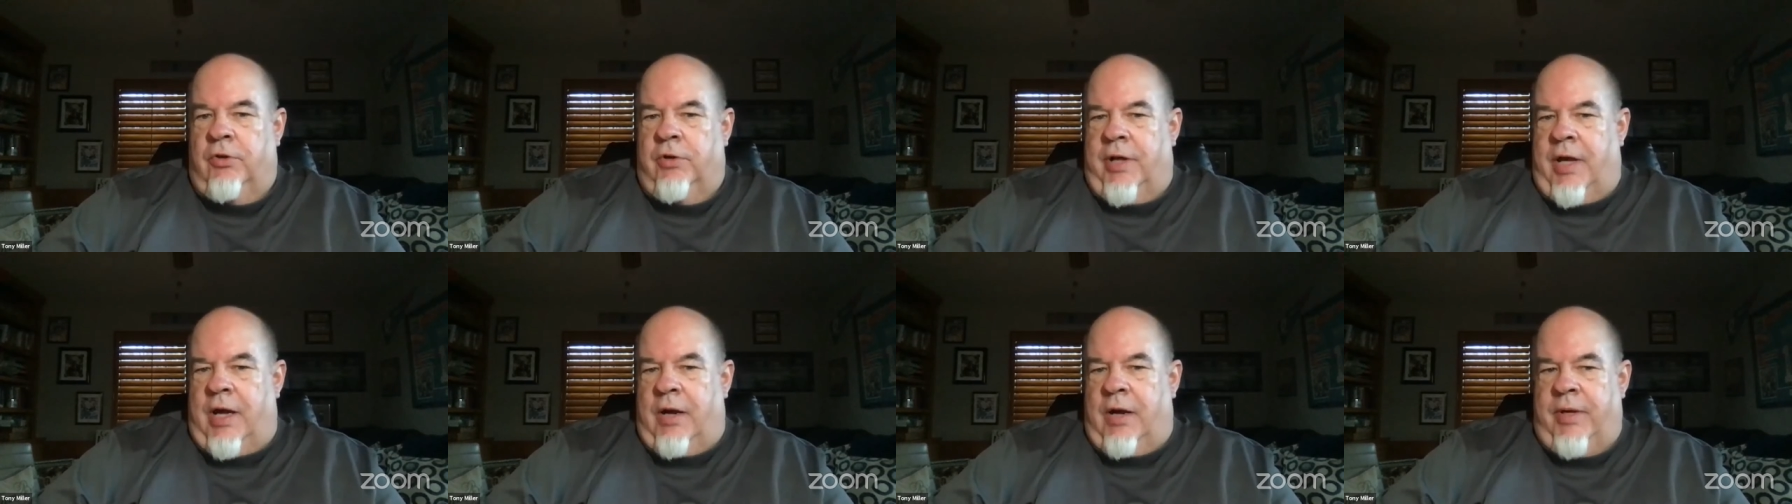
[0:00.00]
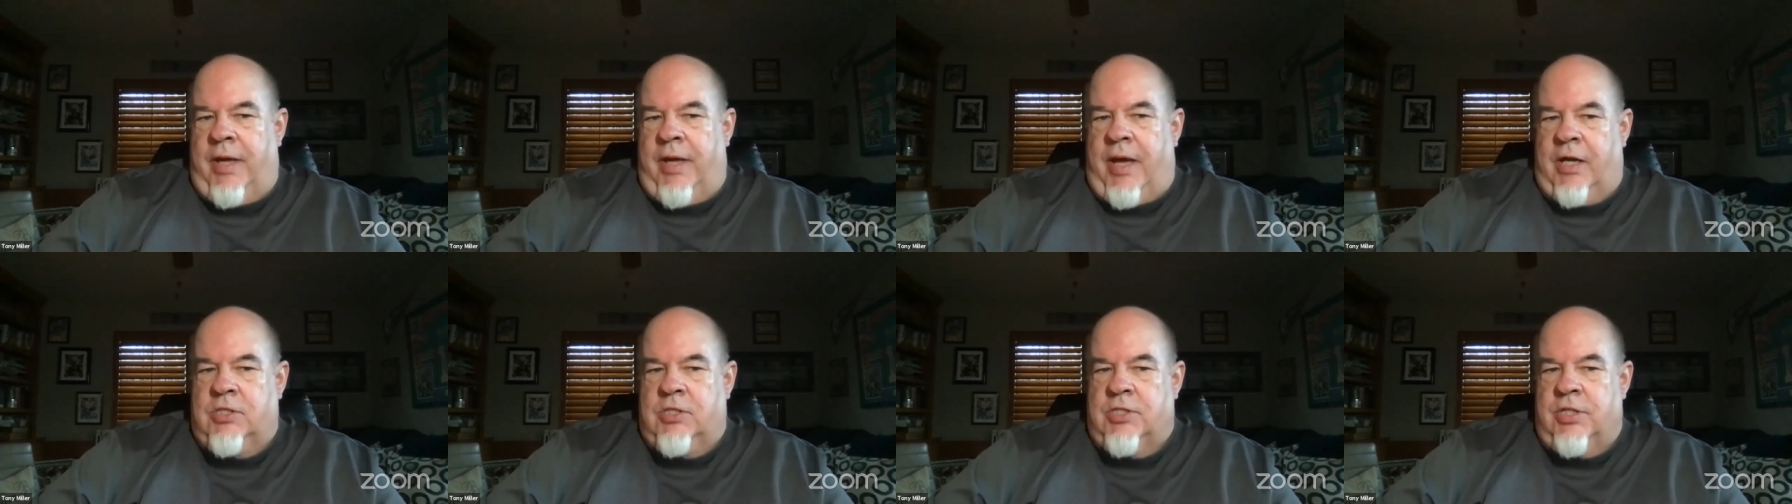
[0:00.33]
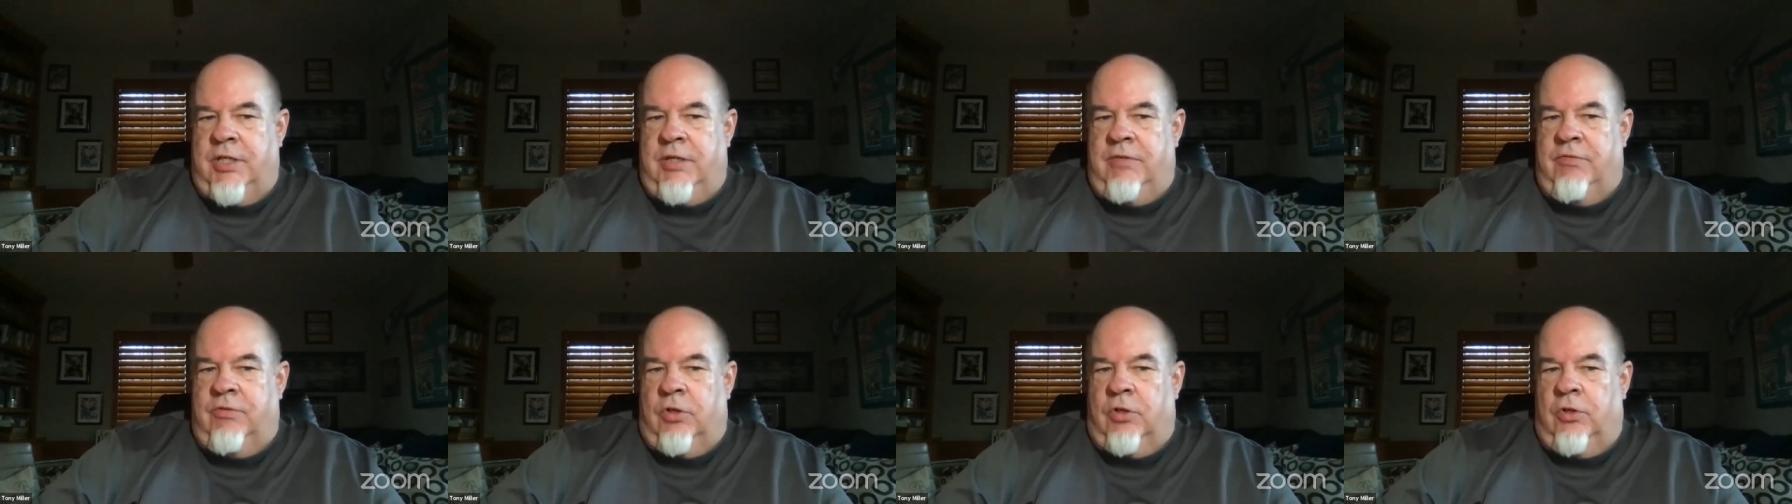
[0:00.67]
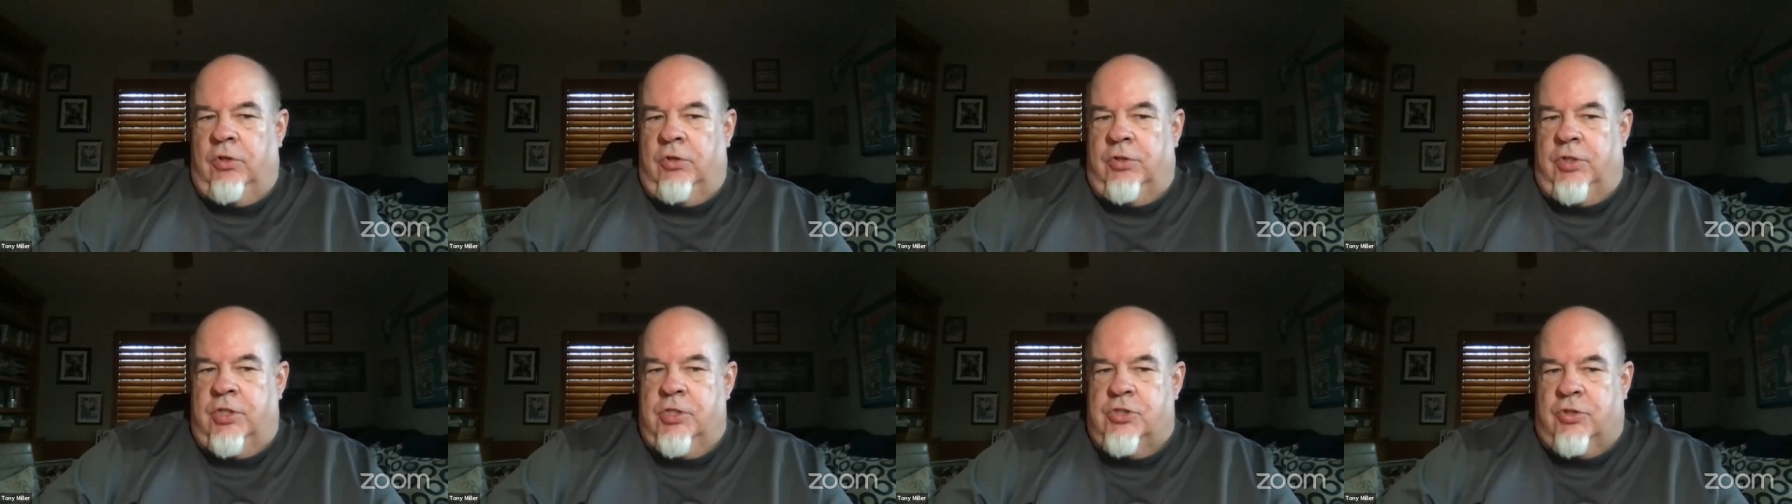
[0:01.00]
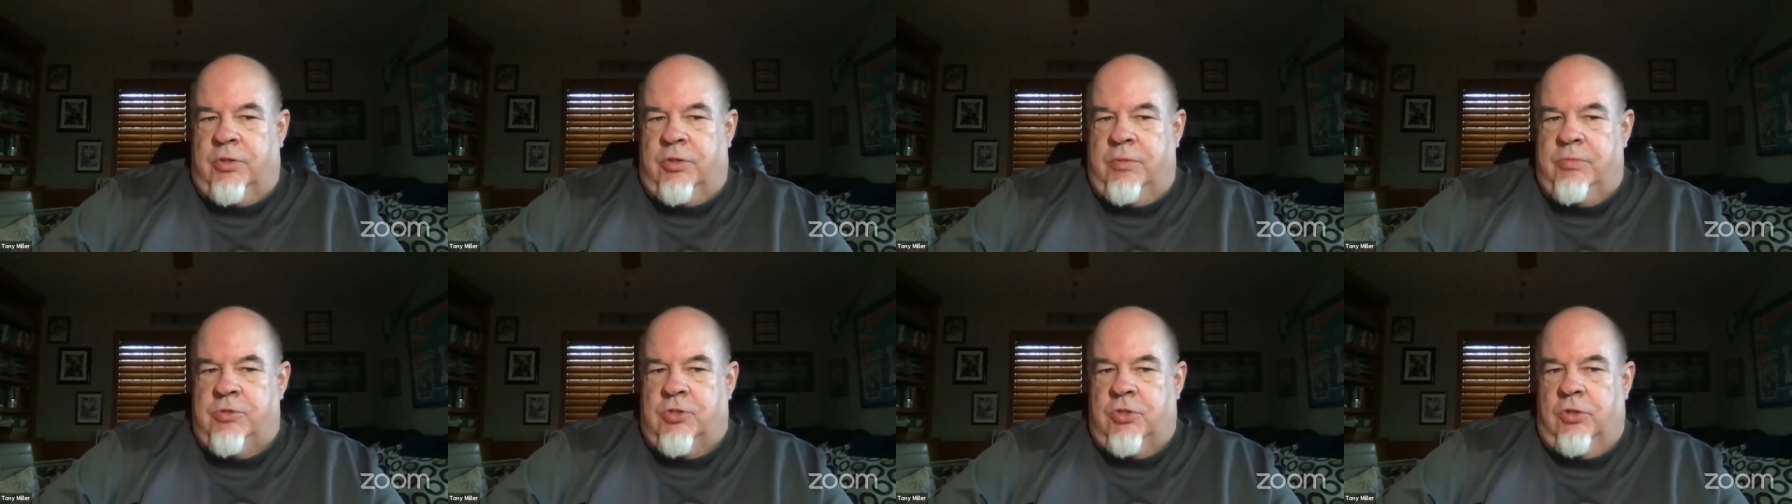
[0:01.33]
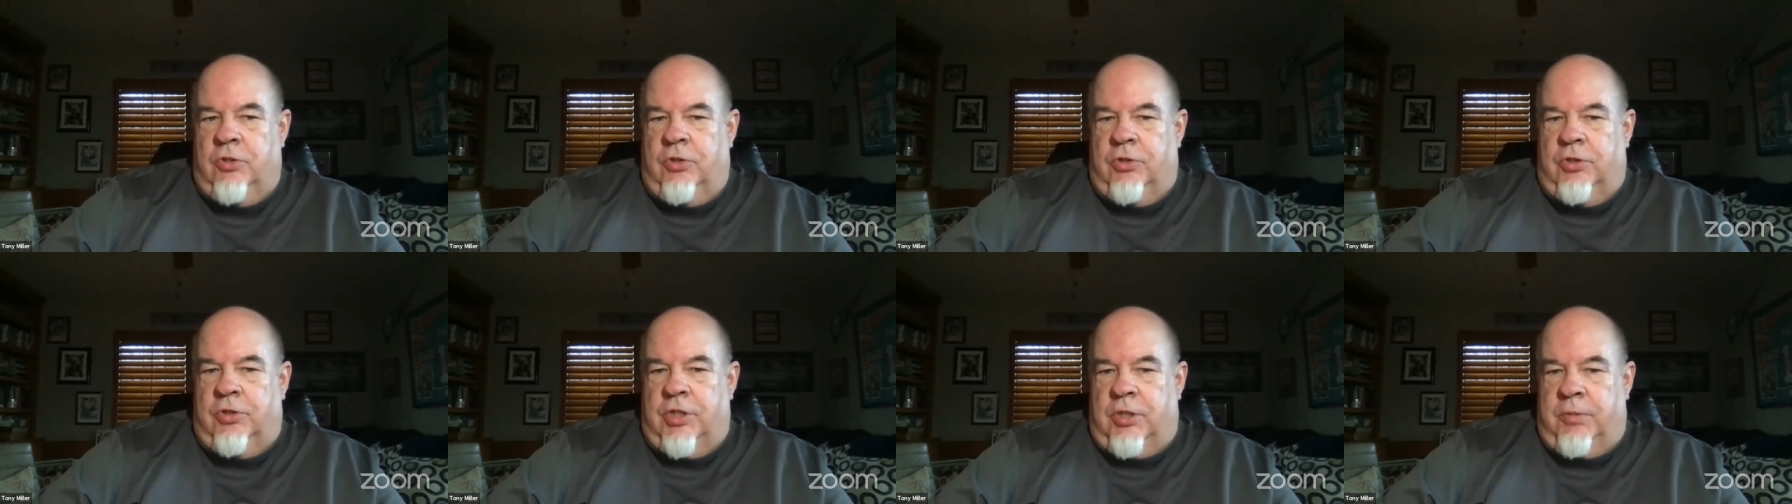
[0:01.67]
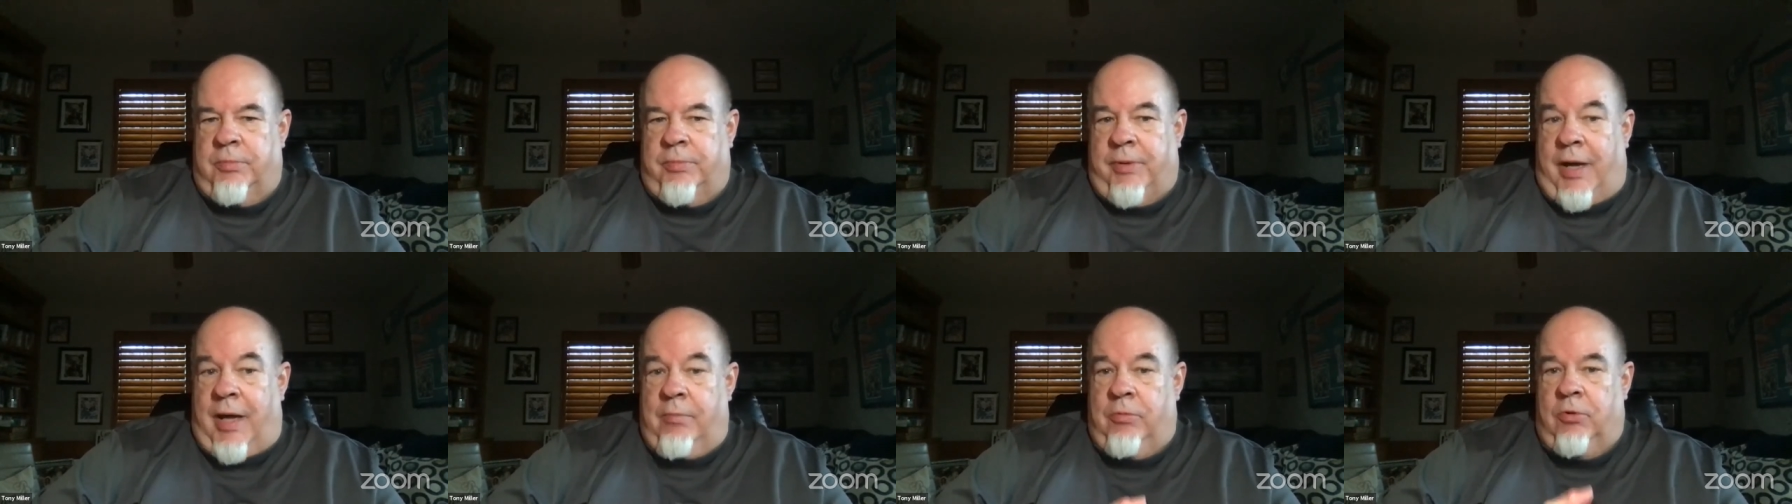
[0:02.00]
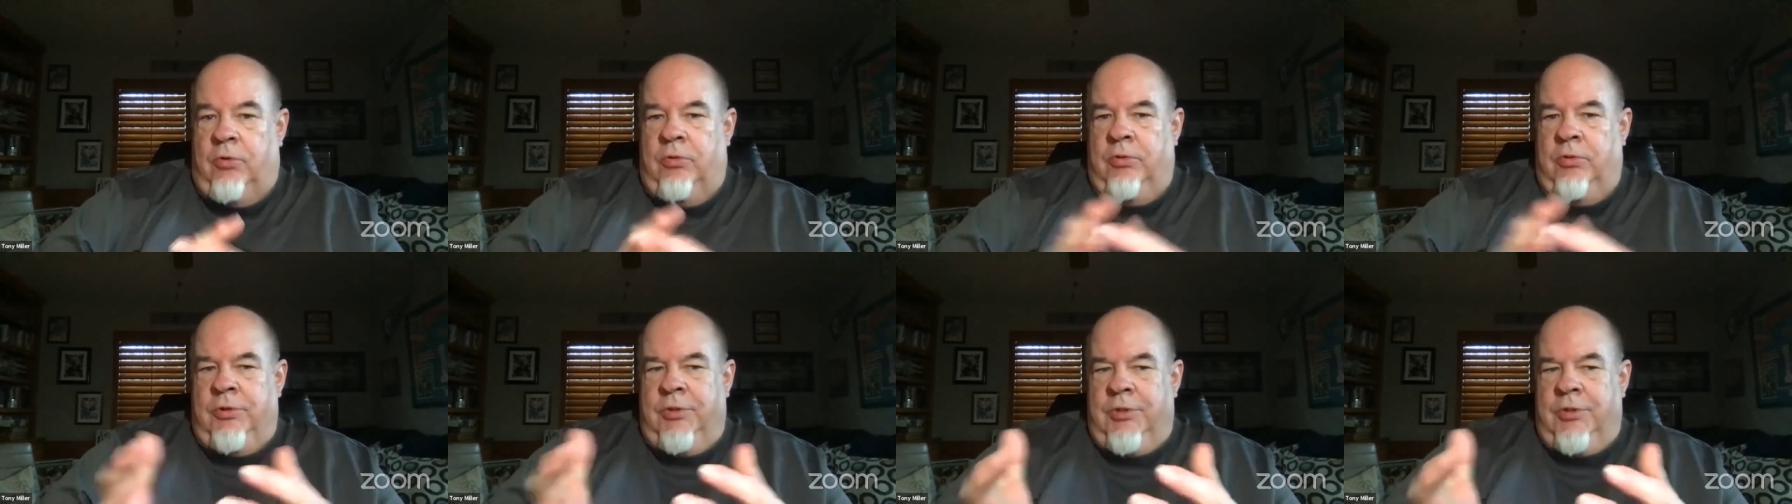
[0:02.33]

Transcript: how we actually even looked at scripture and looked at the Bible.